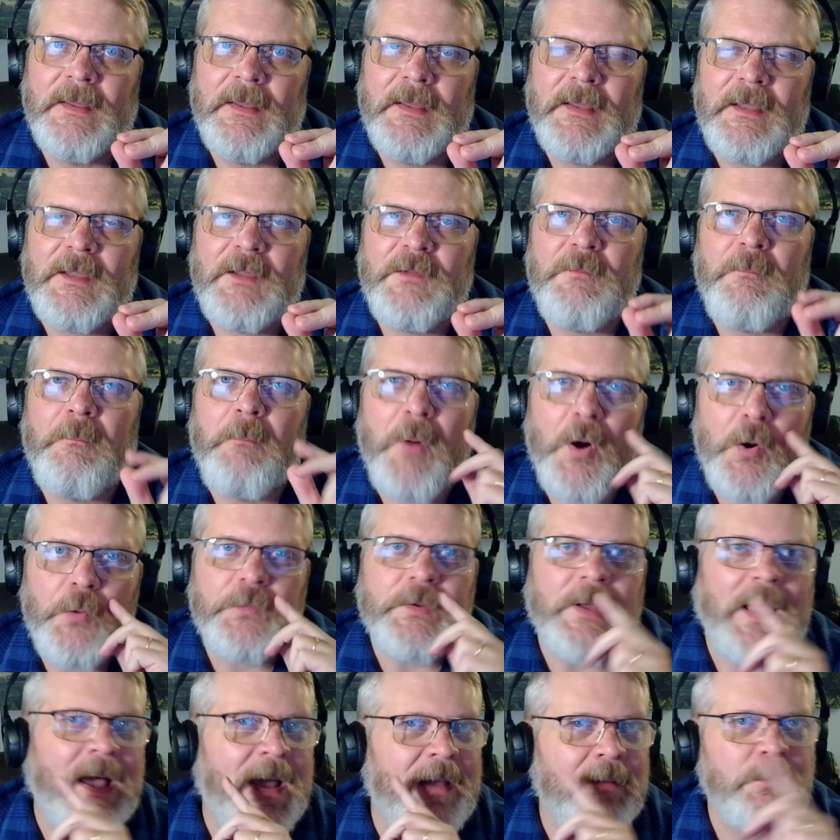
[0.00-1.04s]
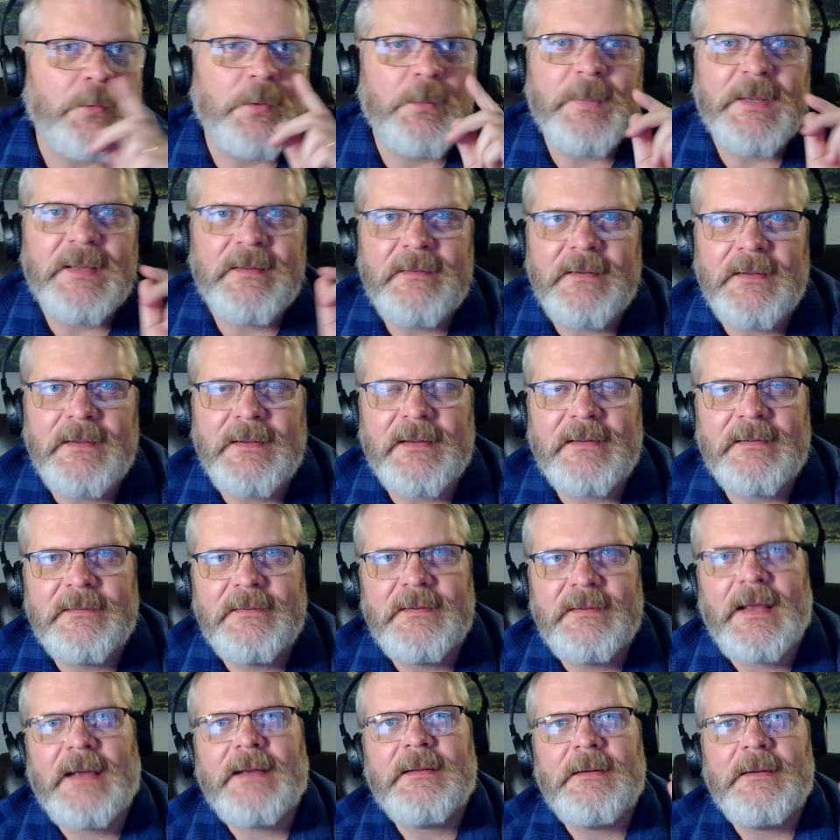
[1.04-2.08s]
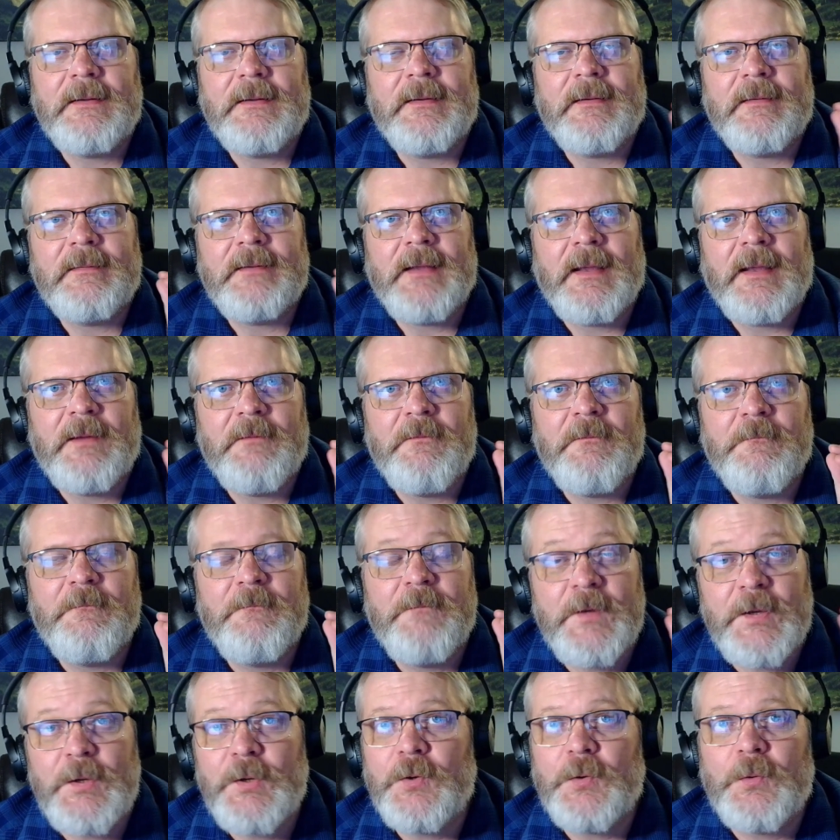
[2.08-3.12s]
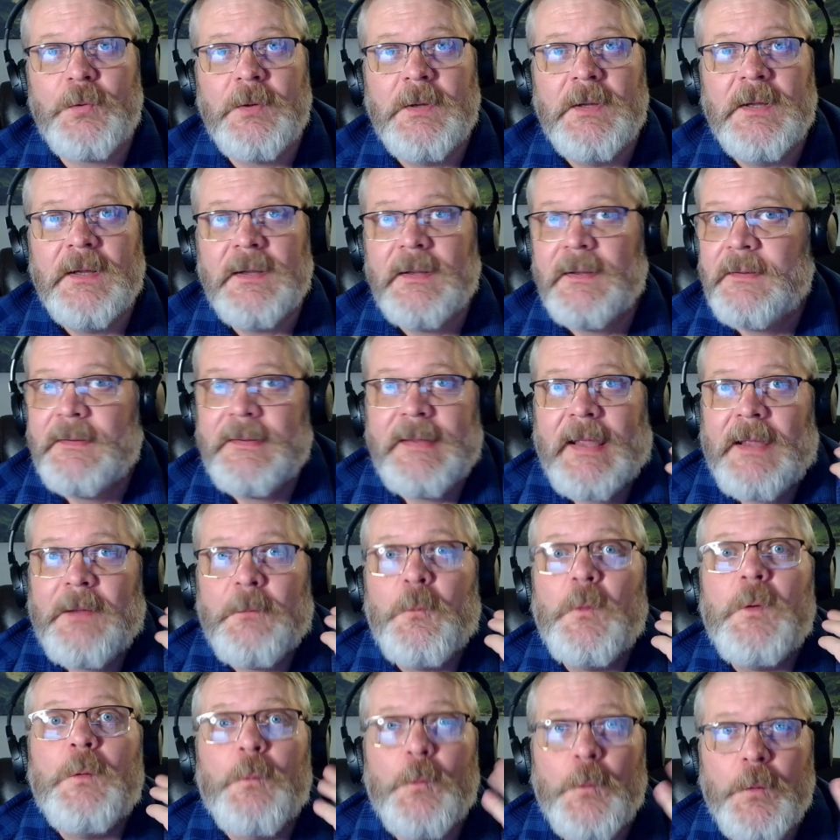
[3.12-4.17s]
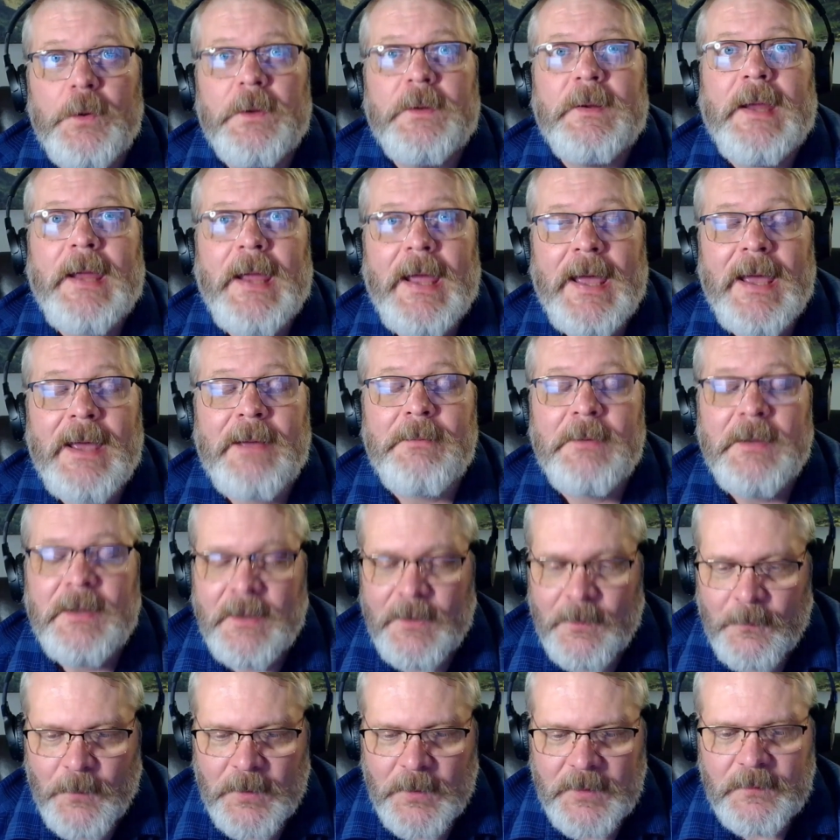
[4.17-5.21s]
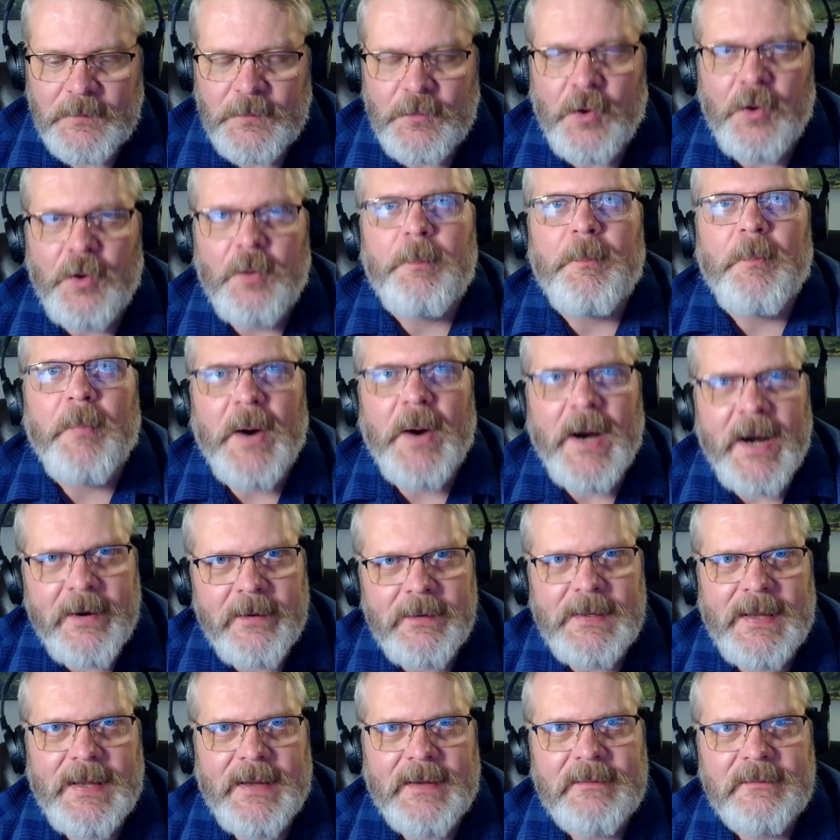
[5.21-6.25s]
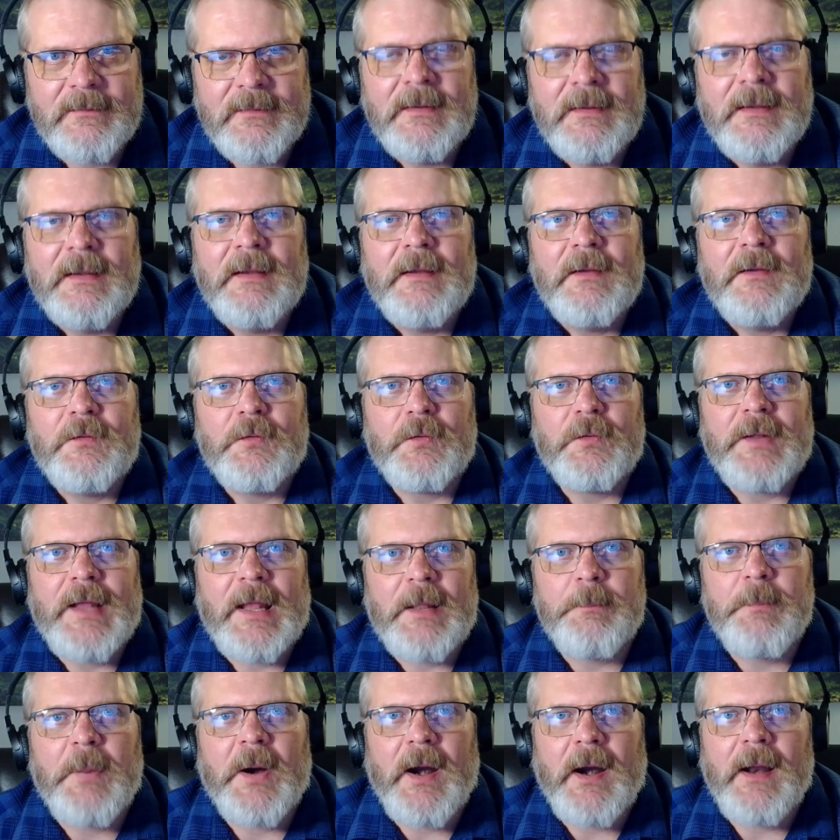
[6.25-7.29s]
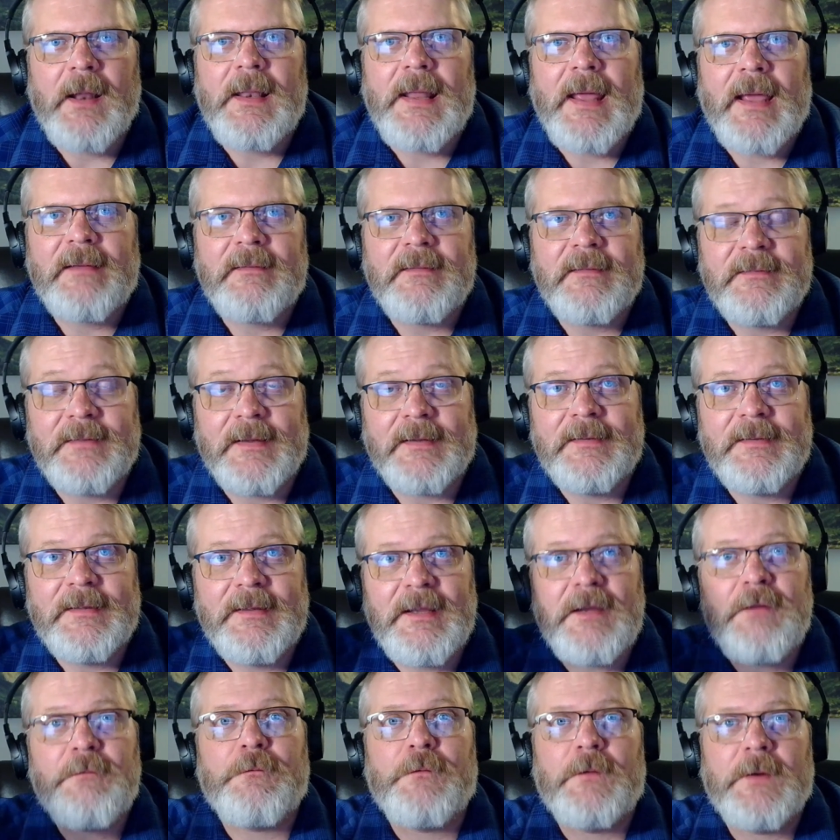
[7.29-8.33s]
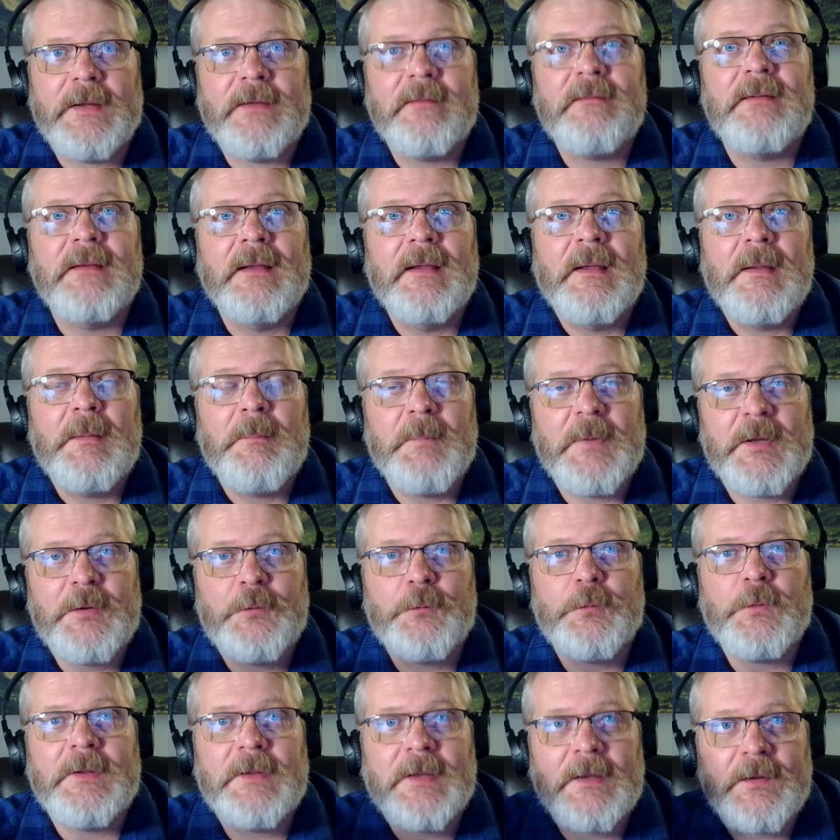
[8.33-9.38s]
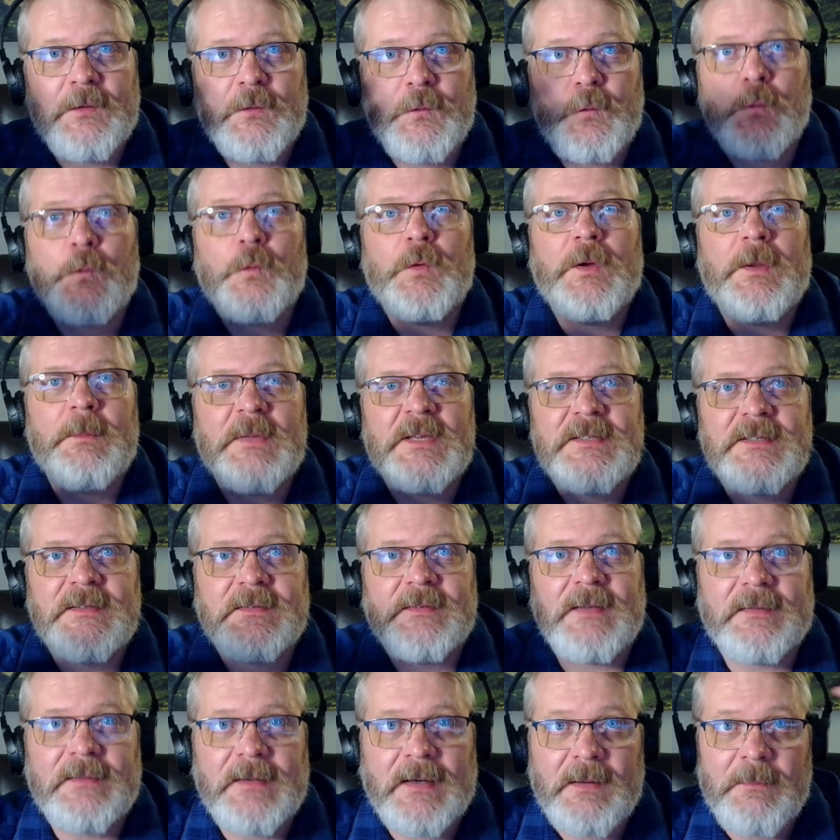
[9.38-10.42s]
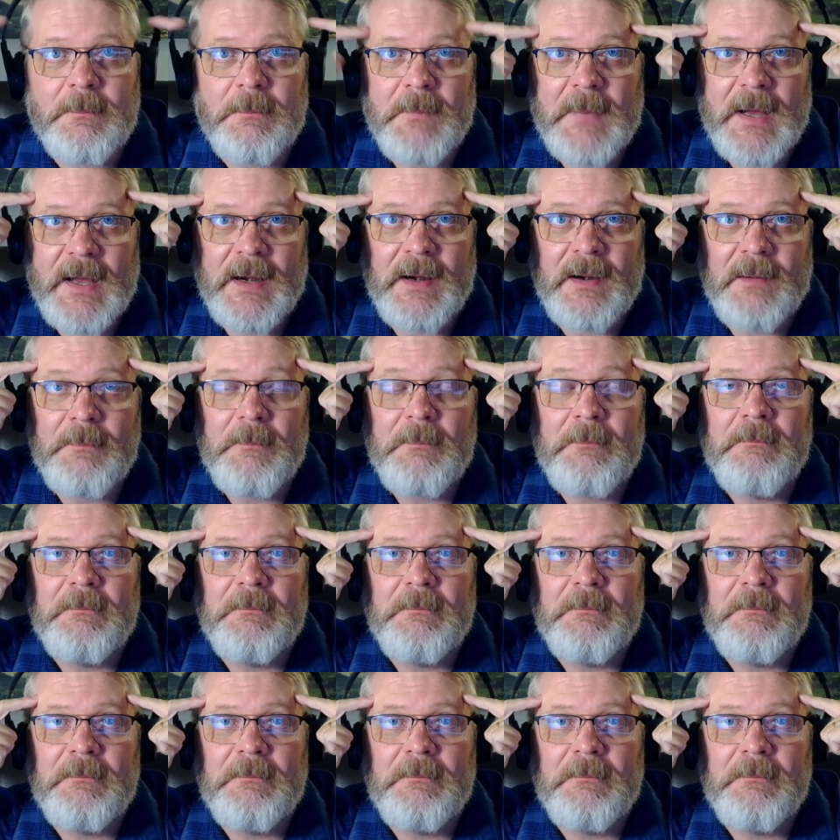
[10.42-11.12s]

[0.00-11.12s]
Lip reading: If both eyes would be seeing exactly the same view, then we wouldn't have what is called parallax. So that parallax is the difference between the two images that our